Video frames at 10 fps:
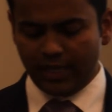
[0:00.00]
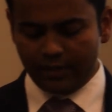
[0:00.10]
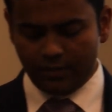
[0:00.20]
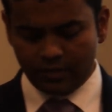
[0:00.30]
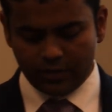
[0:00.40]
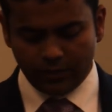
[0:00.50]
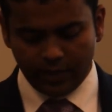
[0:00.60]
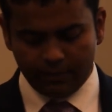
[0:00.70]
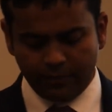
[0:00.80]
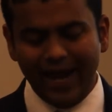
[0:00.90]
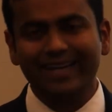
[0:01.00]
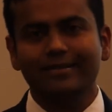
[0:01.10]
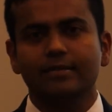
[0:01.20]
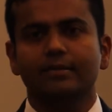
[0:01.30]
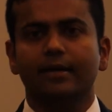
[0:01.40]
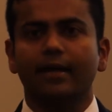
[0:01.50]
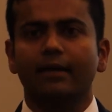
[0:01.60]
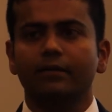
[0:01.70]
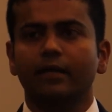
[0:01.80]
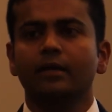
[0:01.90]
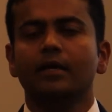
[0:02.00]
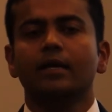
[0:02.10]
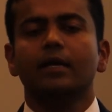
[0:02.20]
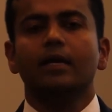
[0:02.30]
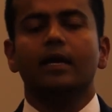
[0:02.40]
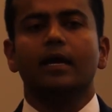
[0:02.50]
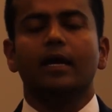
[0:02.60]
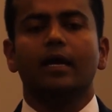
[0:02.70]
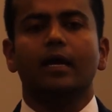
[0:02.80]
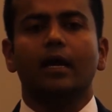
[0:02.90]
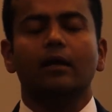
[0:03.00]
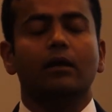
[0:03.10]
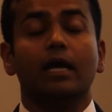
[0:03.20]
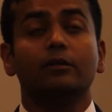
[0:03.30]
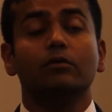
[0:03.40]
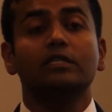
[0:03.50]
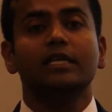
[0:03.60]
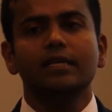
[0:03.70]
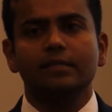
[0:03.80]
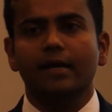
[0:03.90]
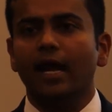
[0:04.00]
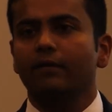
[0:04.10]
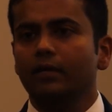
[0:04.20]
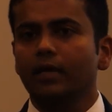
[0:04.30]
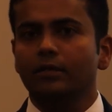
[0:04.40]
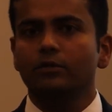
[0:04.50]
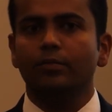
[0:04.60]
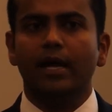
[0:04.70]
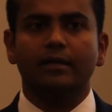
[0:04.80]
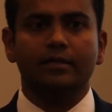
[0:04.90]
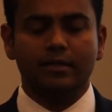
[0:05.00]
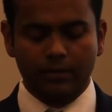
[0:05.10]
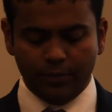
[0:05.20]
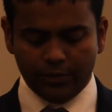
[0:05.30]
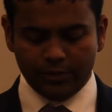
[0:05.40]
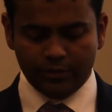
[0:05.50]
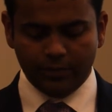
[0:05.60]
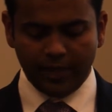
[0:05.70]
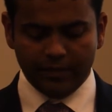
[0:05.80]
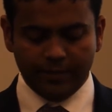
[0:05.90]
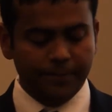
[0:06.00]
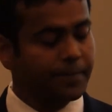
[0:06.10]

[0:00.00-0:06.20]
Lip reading: I don't really practice that heavily. I don't teach that heavily. I do practice in a personal space.